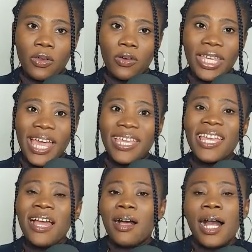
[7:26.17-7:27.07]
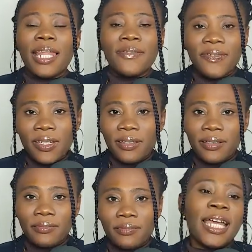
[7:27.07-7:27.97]
Okay? Alla
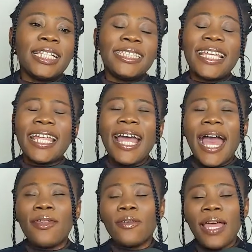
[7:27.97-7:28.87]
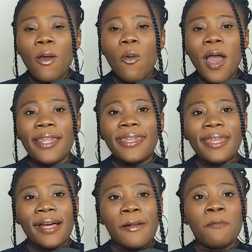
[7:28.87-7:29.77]
fine. Then another
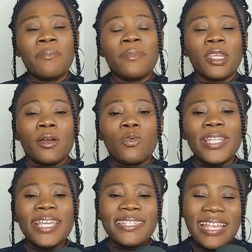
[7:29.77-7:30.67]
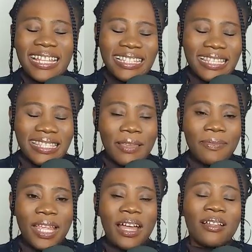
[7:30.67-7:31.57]
one where they sound the same
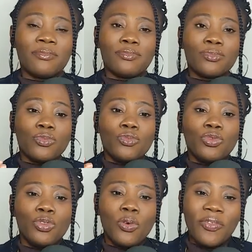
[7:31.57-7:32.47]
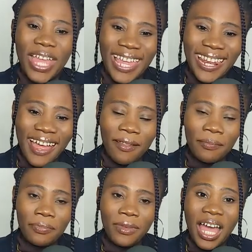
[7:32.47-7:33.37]
now, novella
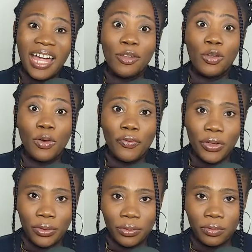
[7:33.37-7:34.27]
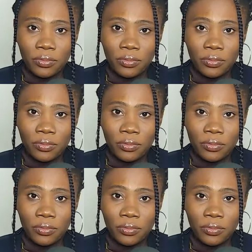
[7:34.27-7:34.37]
and novel.